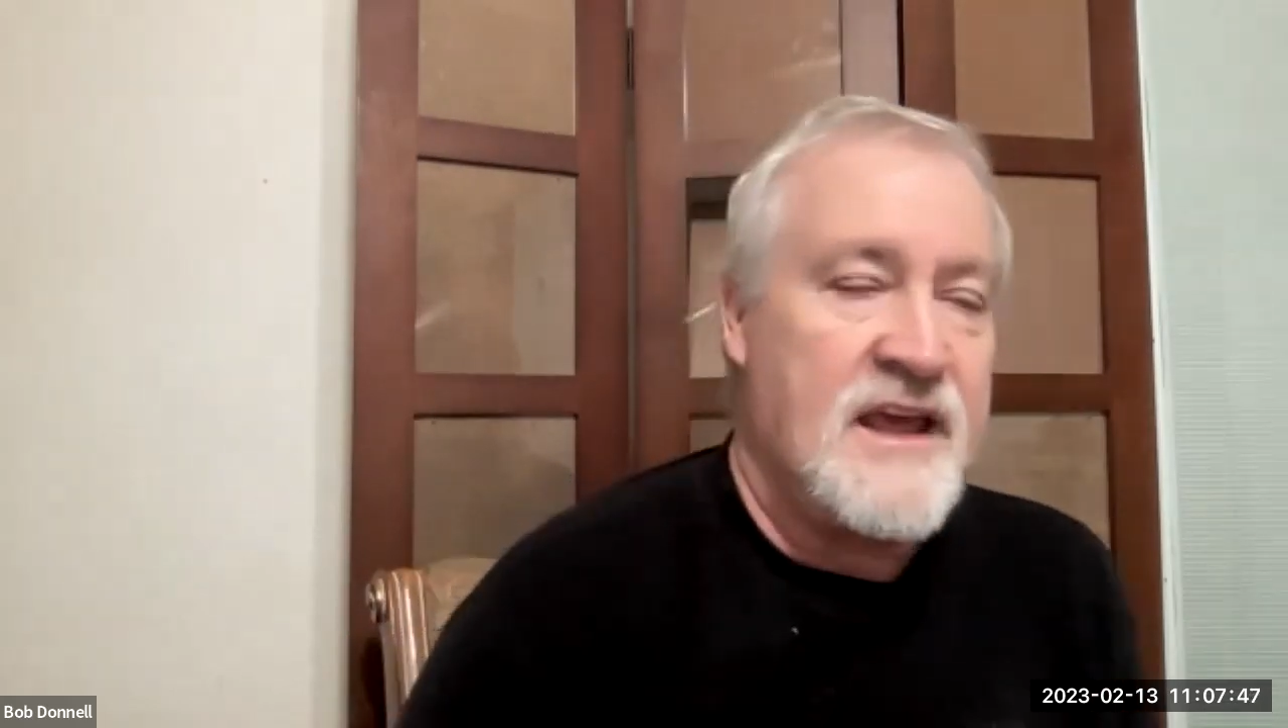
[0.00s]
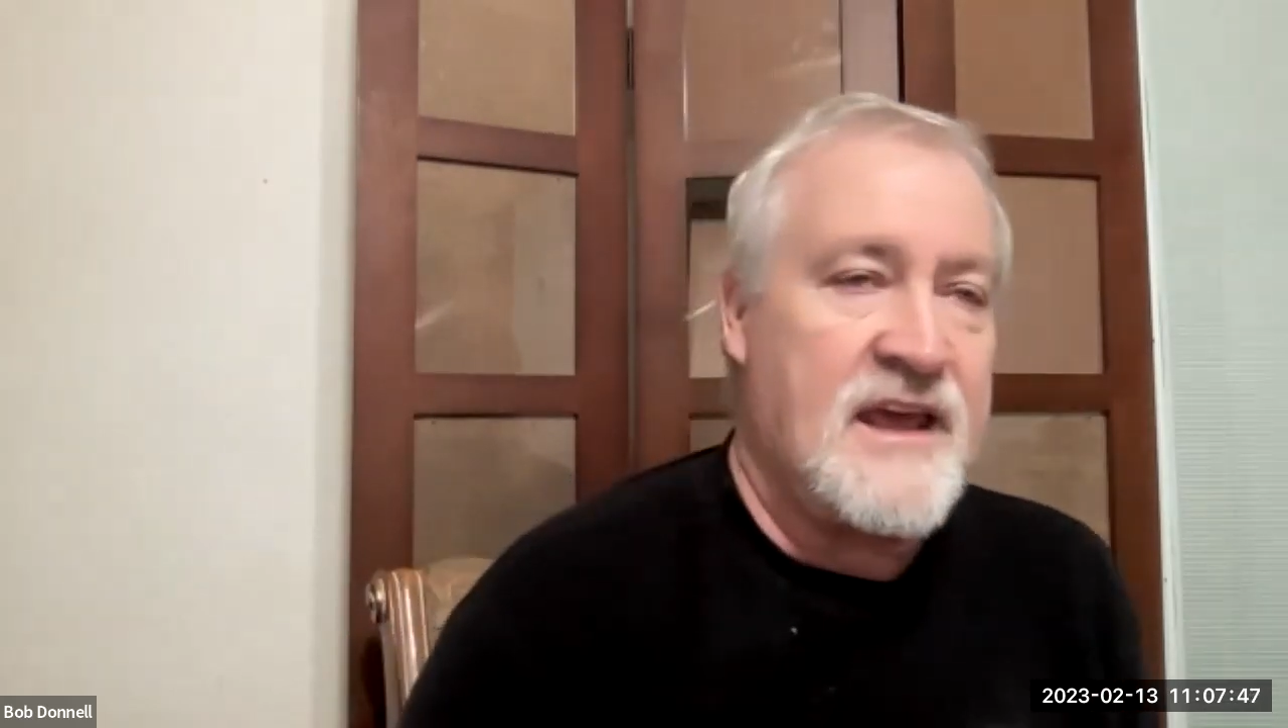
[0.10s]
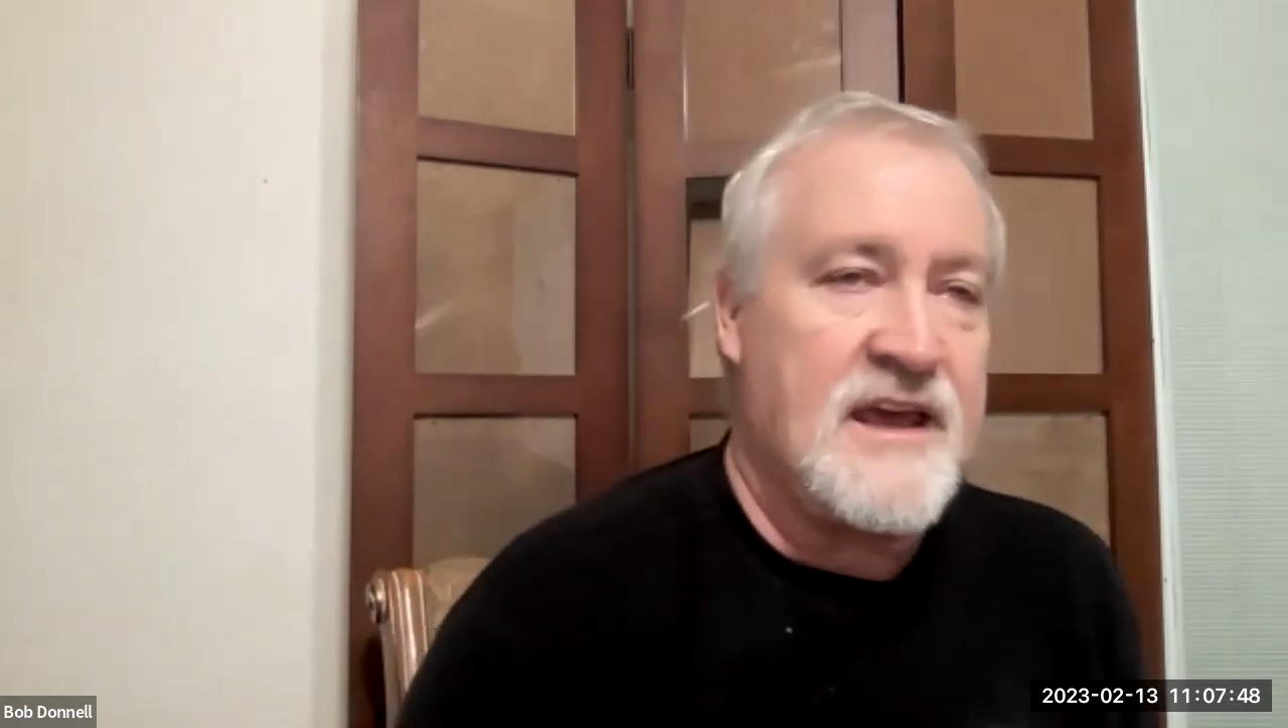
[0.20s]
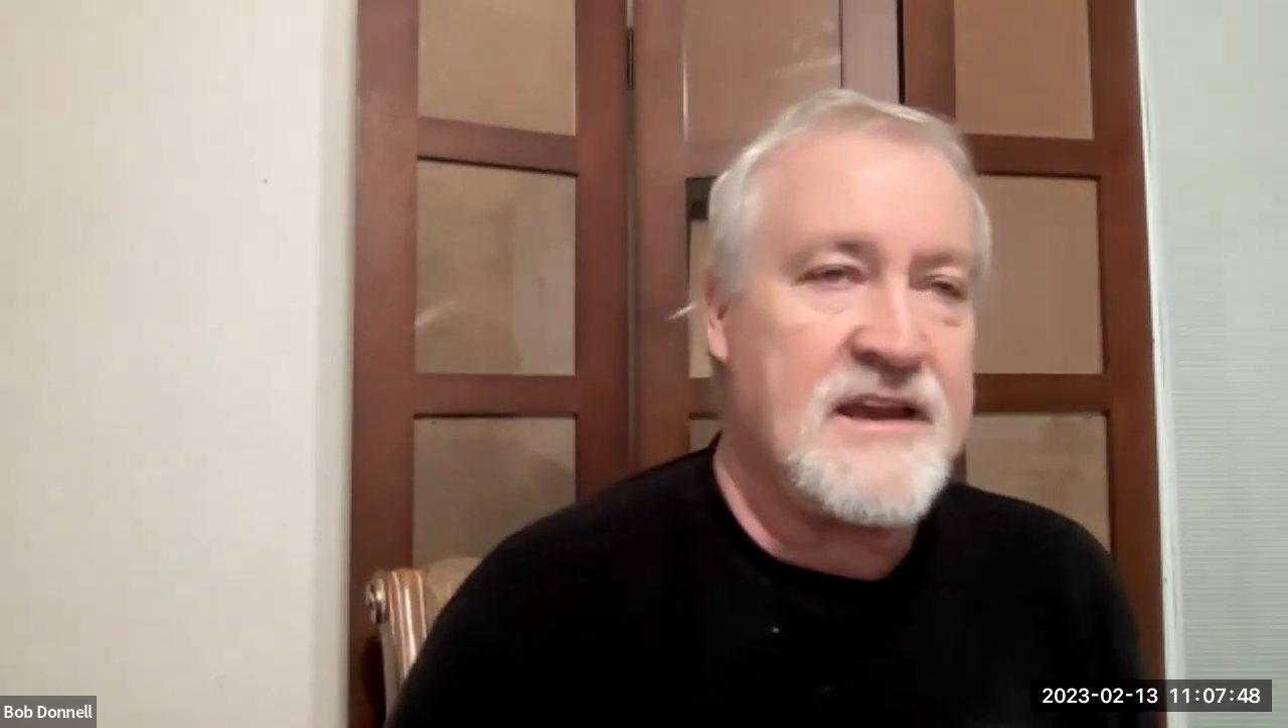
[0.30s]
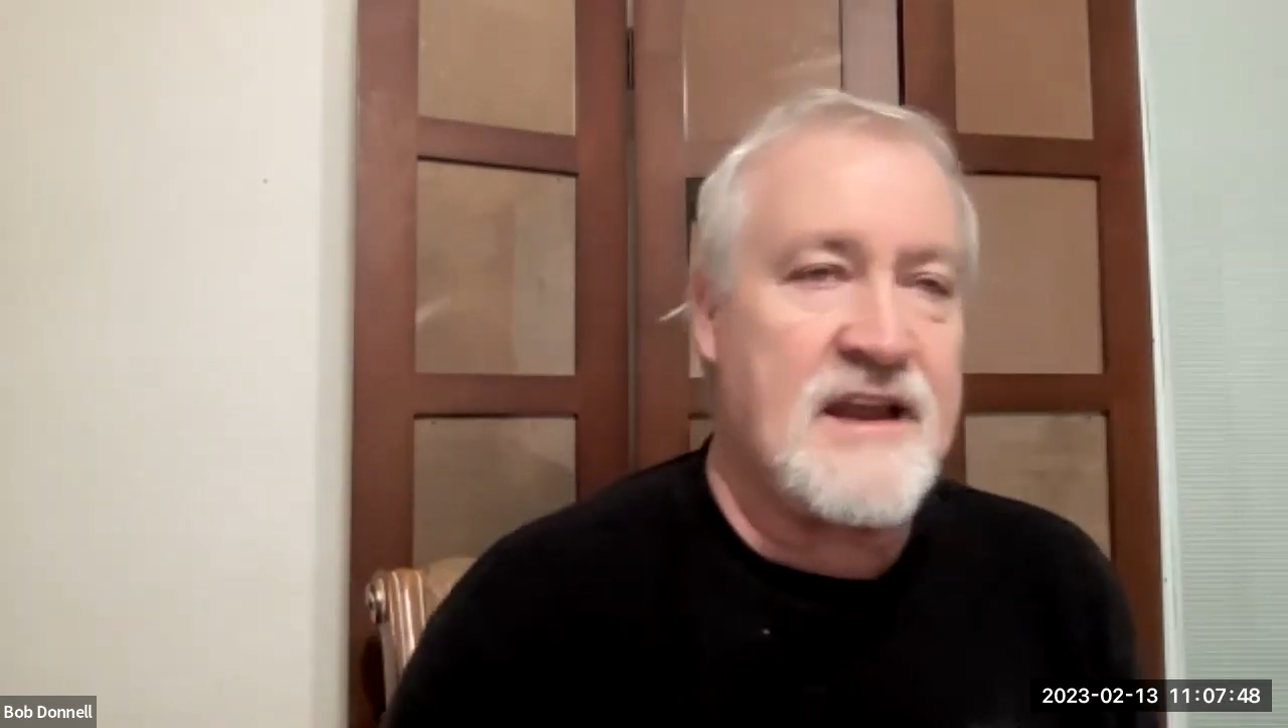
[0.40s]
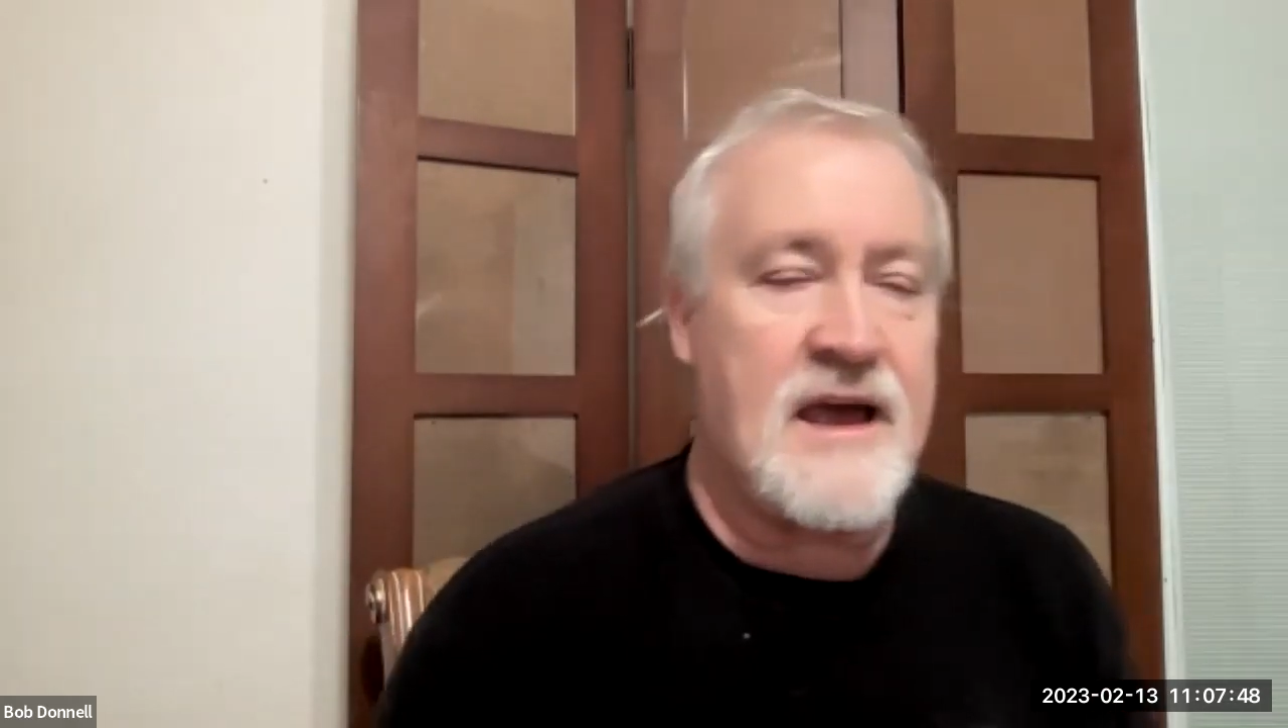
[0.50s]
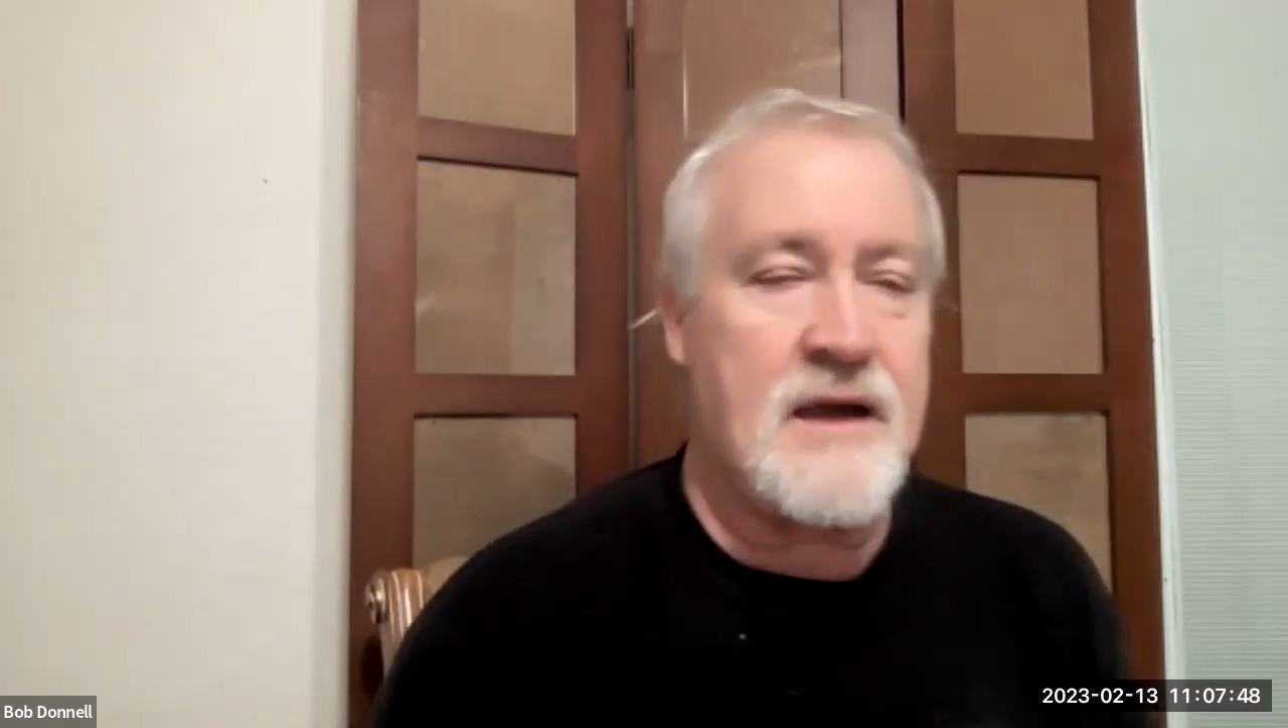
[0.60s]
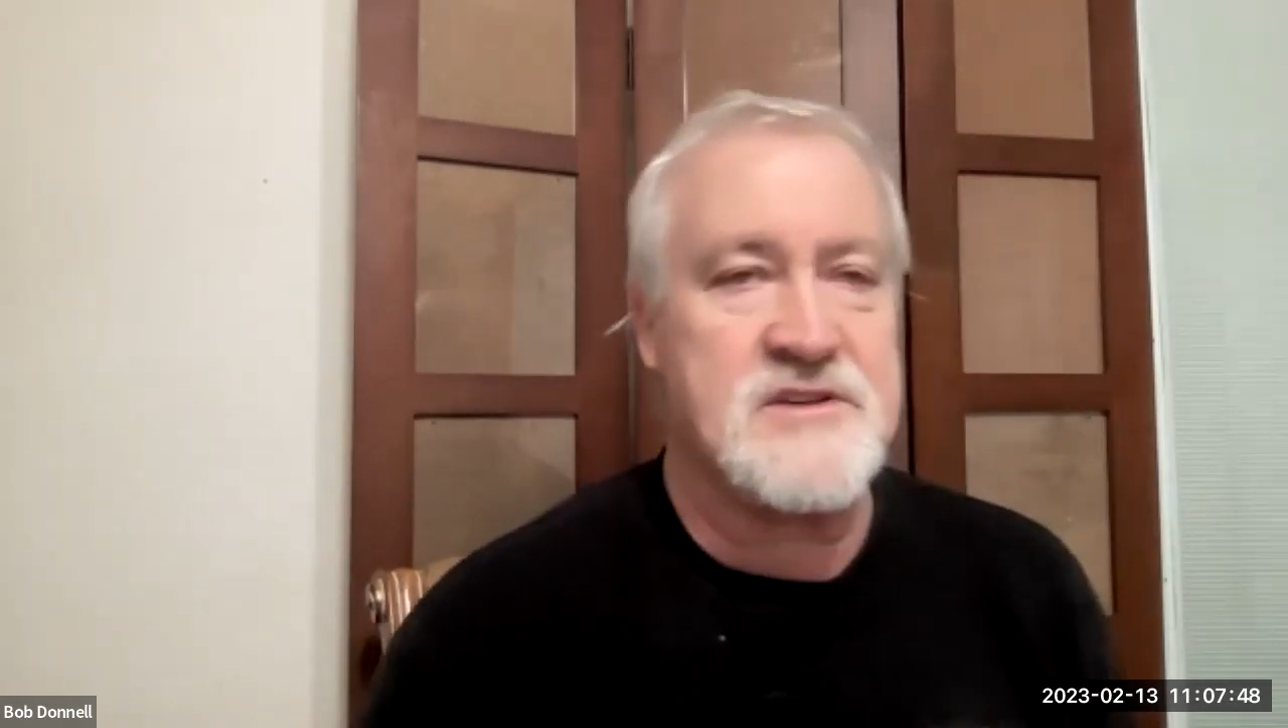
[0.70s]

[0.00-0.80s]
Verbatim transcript: and I